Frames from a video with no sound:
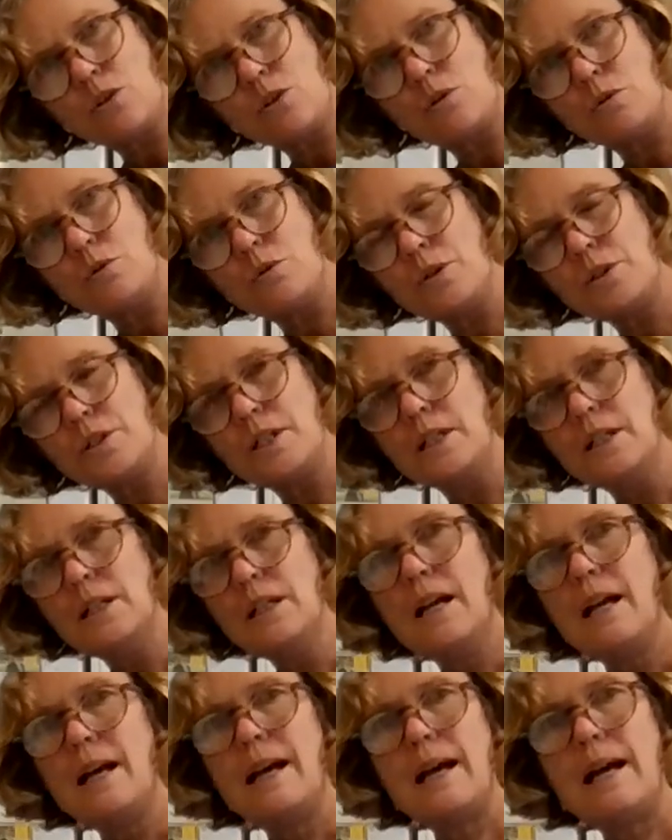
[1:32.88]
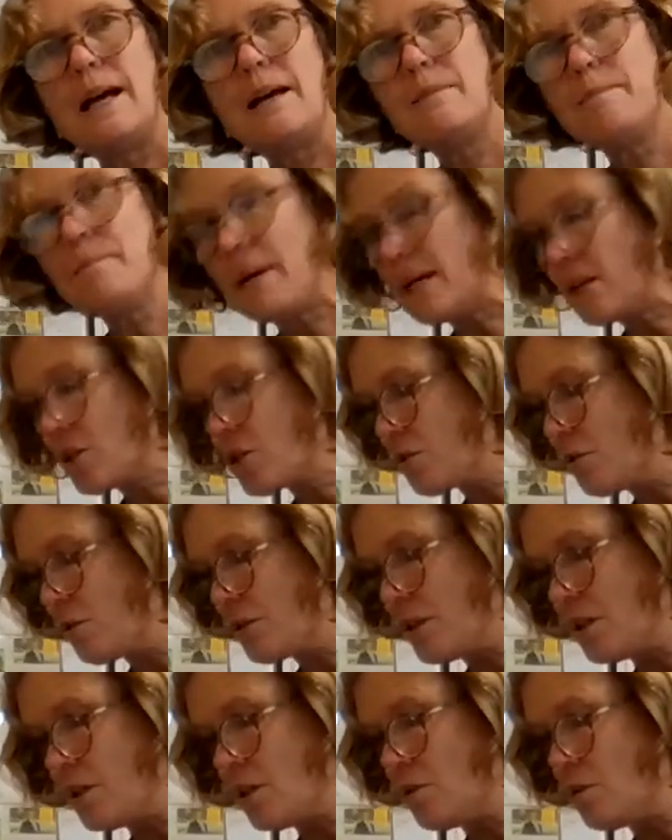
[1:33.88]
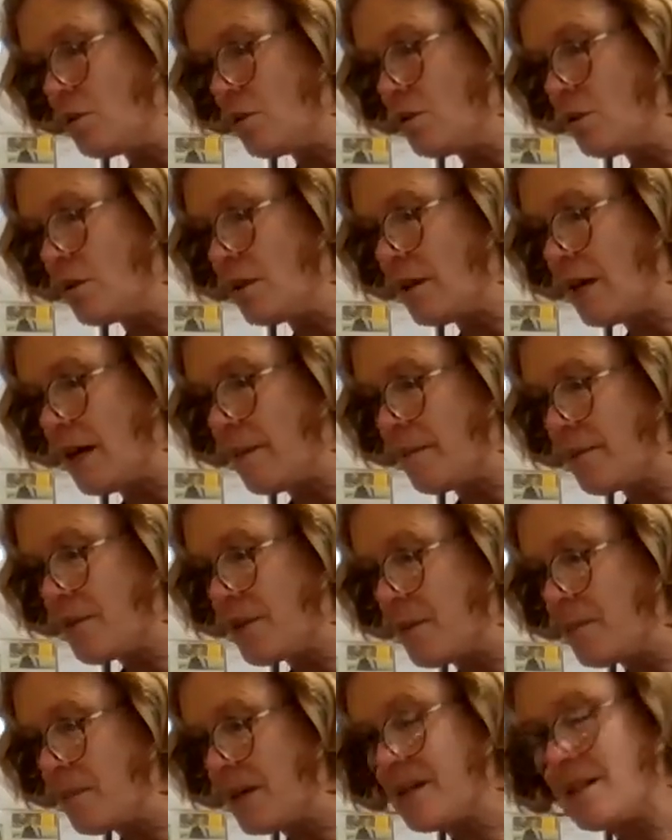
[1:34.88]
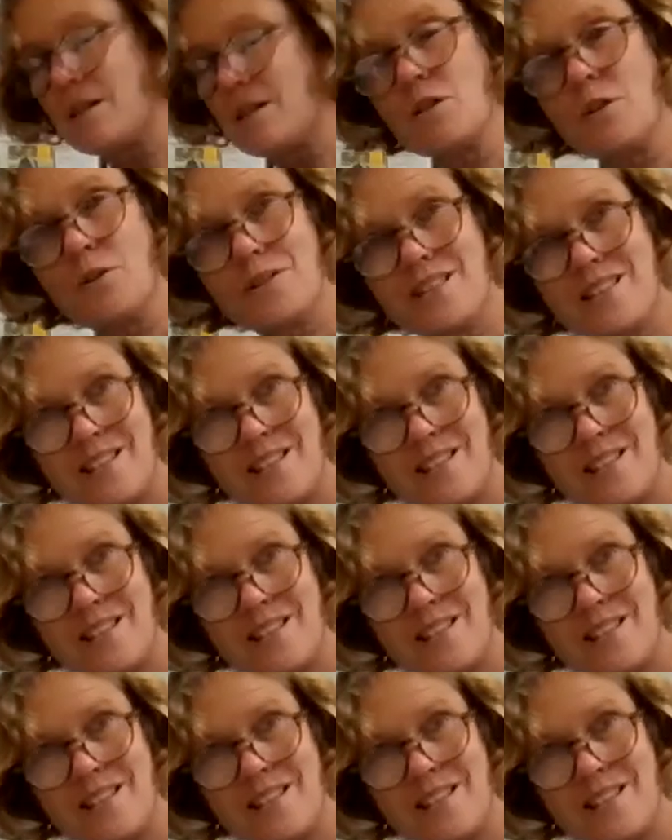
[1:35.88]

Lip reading: the cord, and make sure that your Thermomix is not